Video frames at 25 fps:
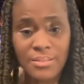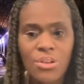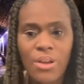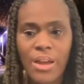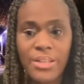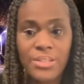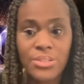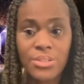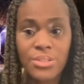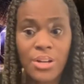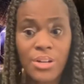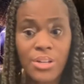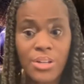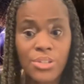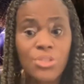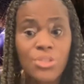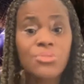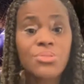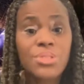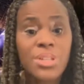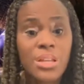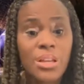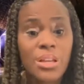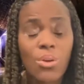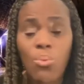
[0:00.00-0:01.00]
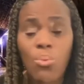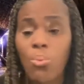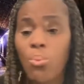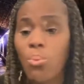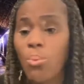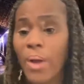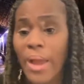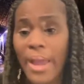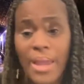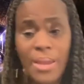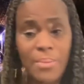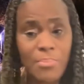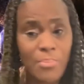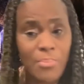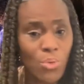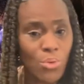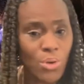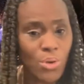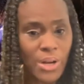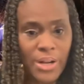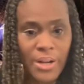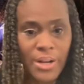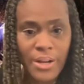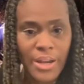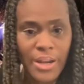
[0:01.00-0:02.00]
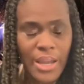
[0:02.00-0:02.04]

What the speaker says: I started using a way more,